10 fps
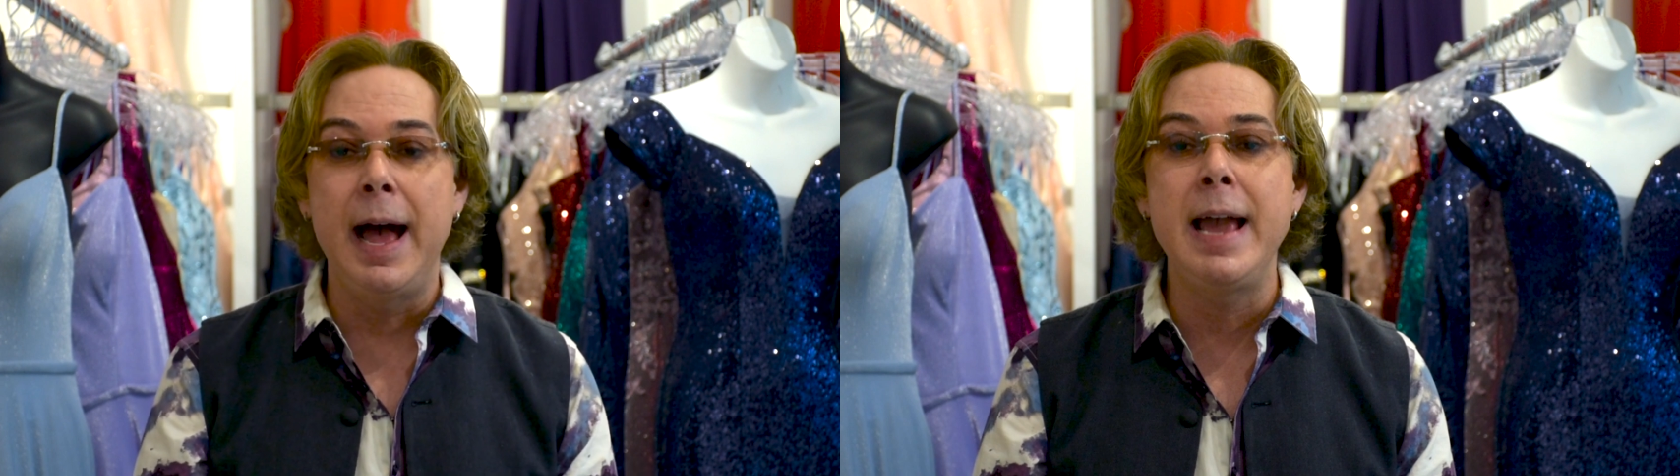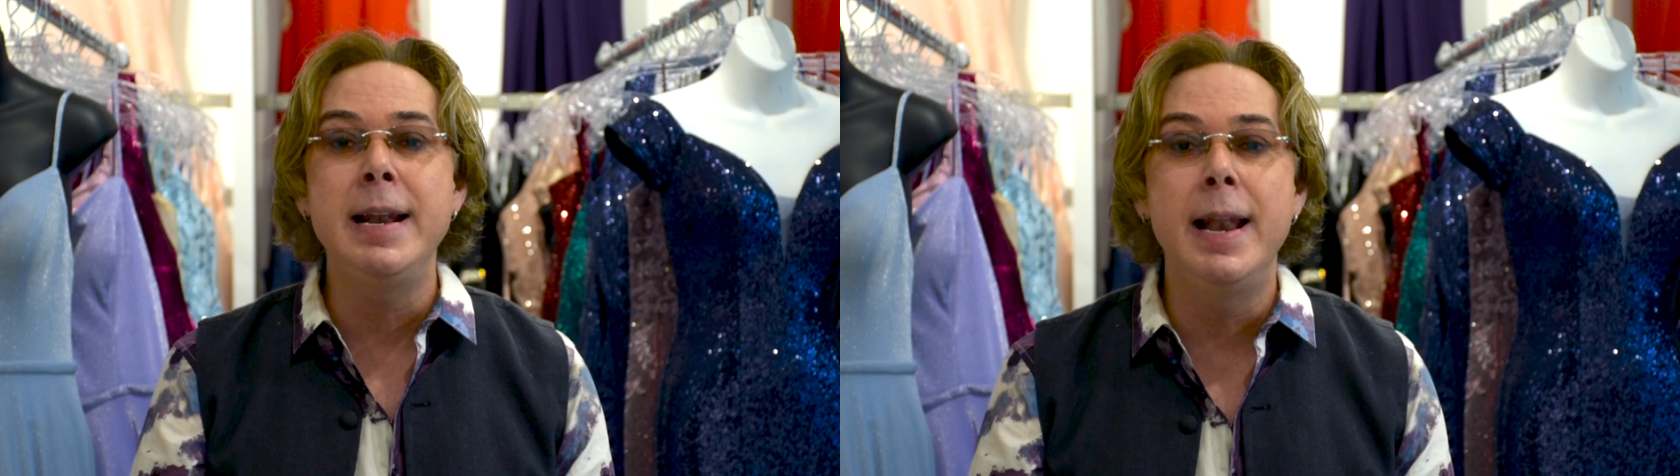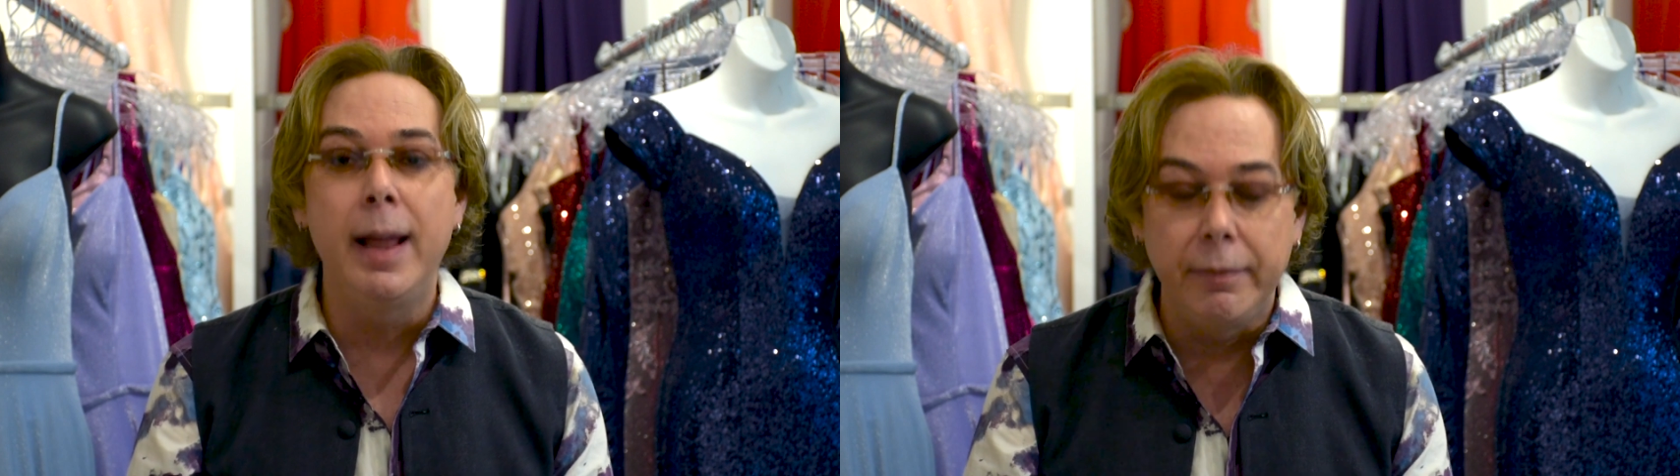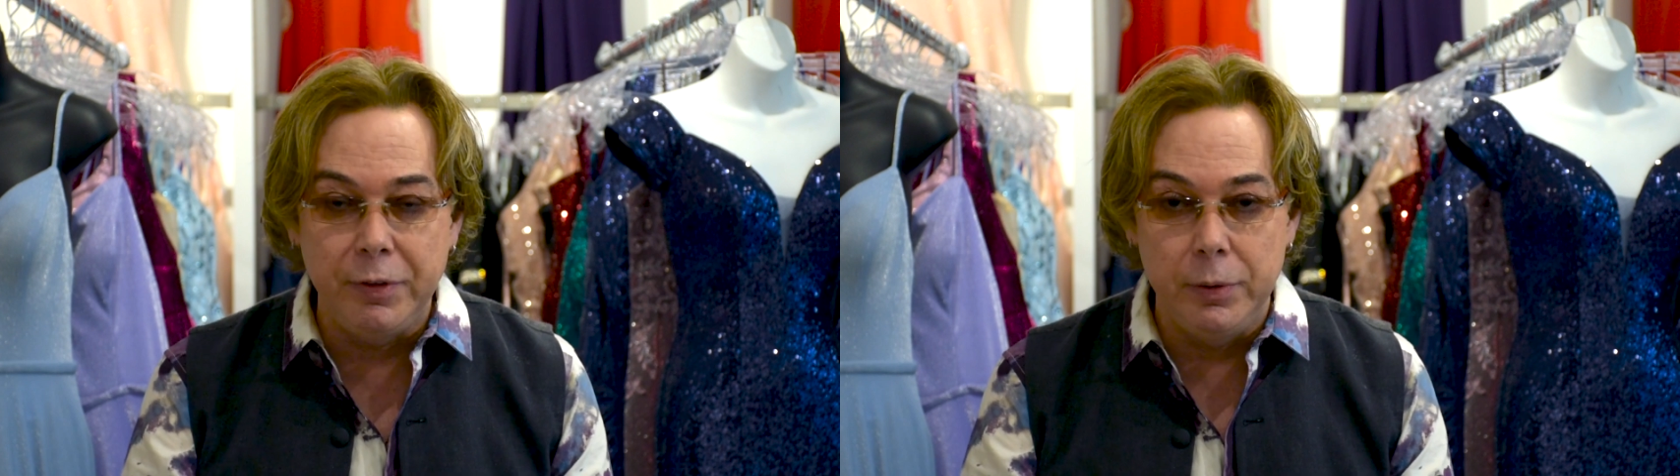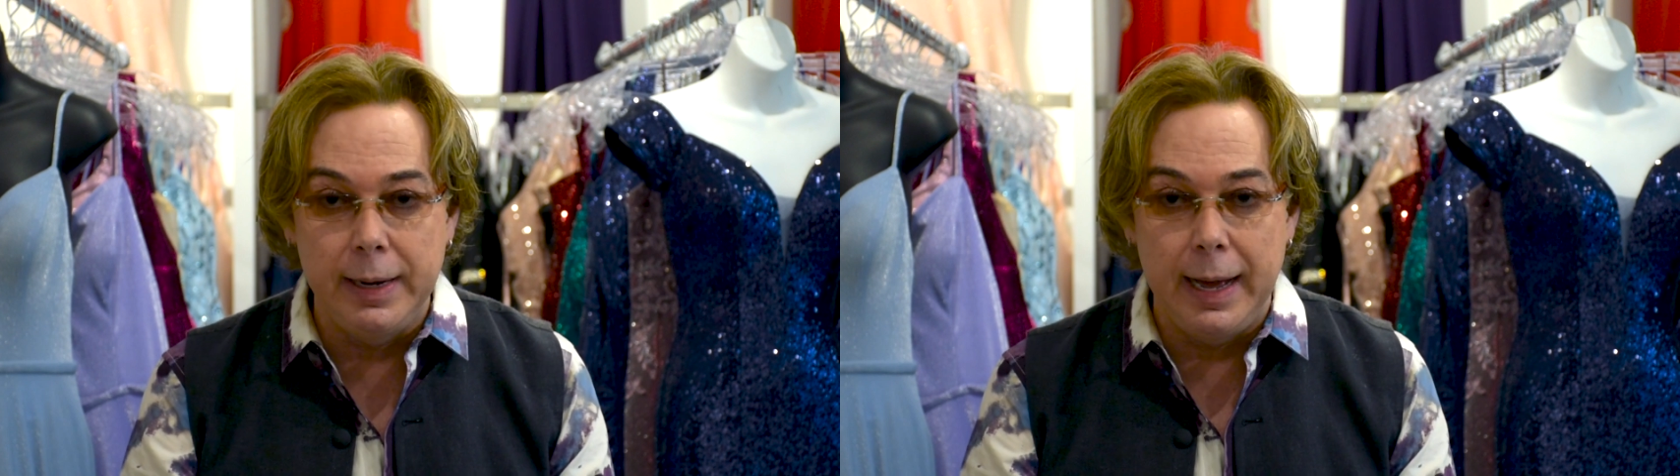I love
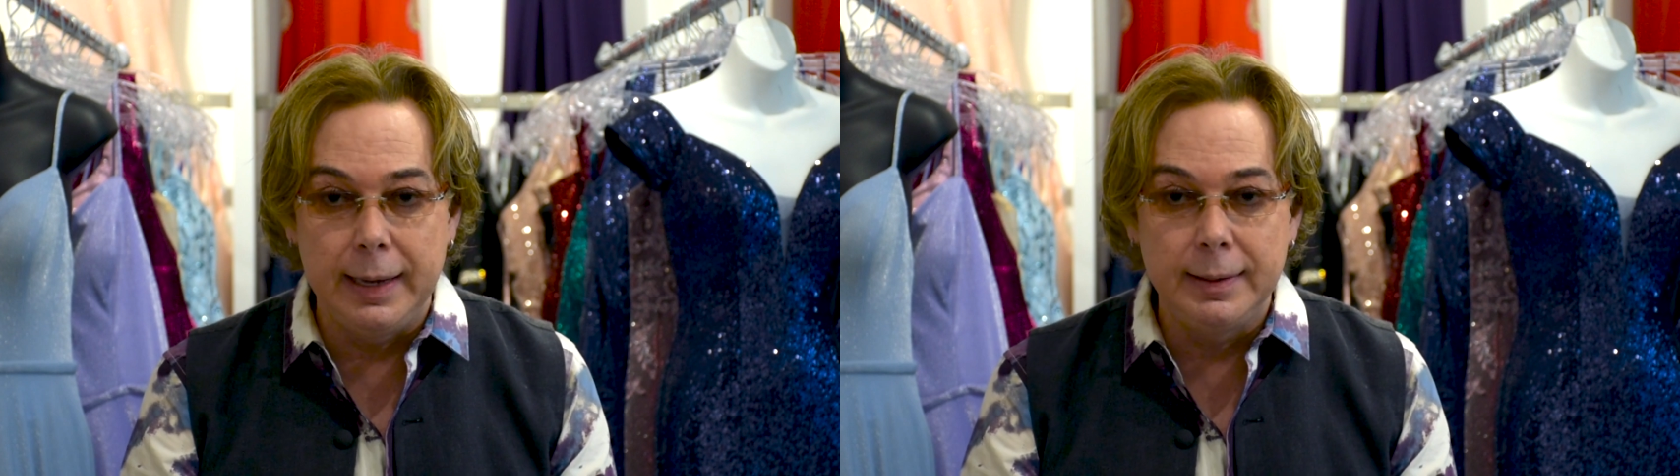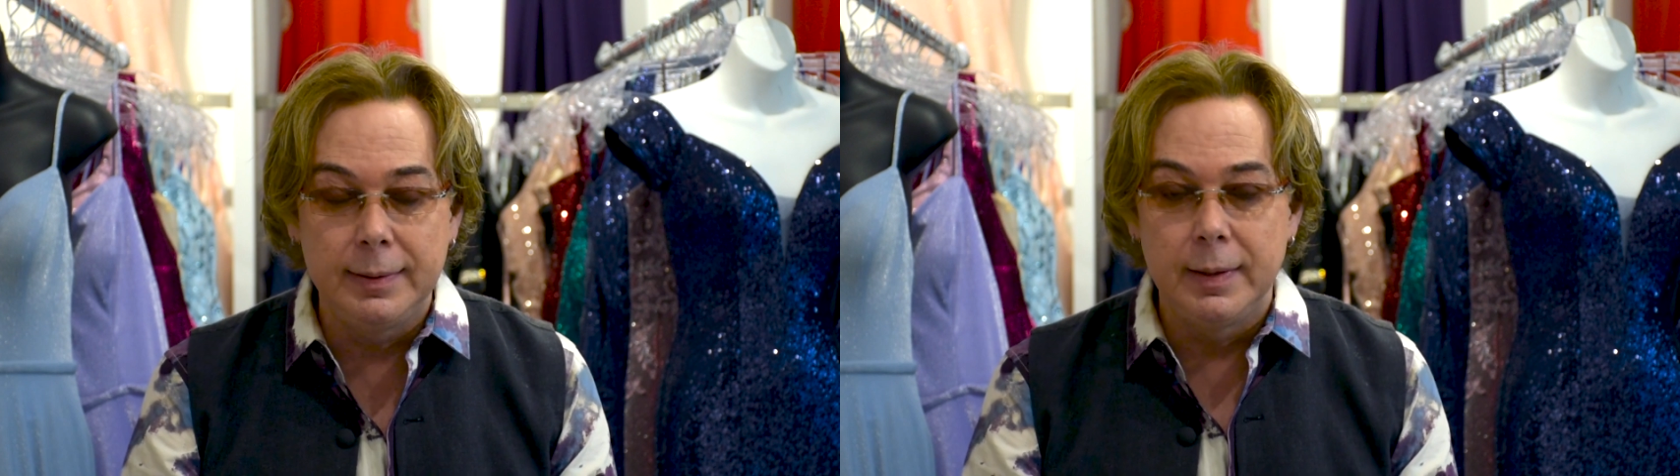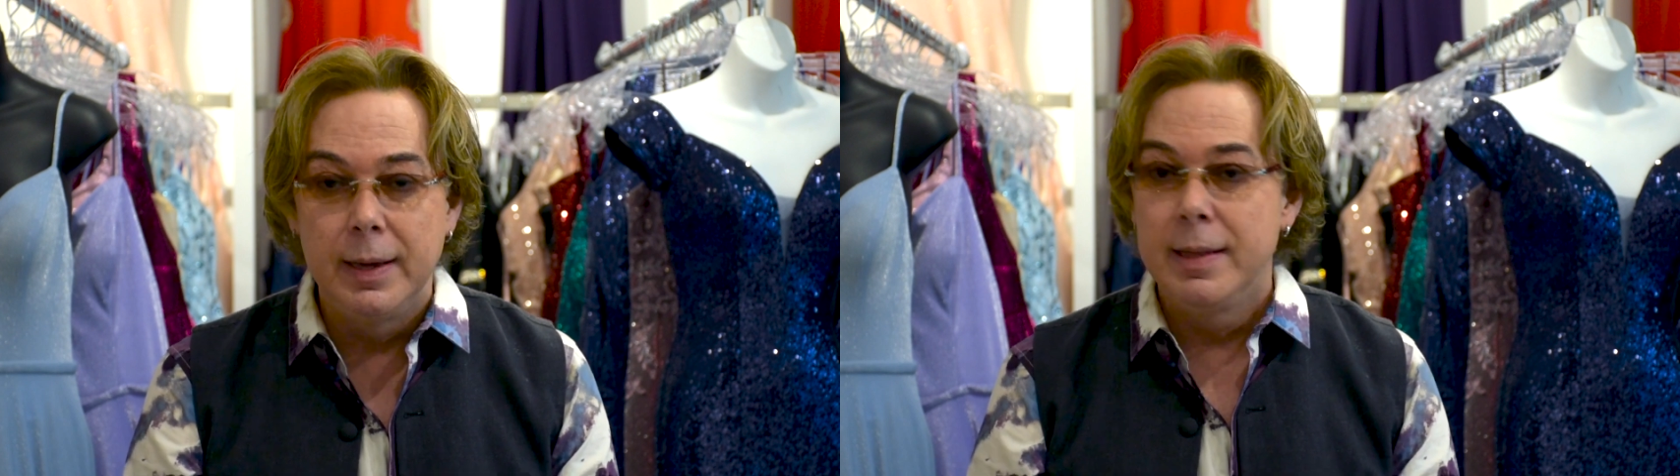you guys.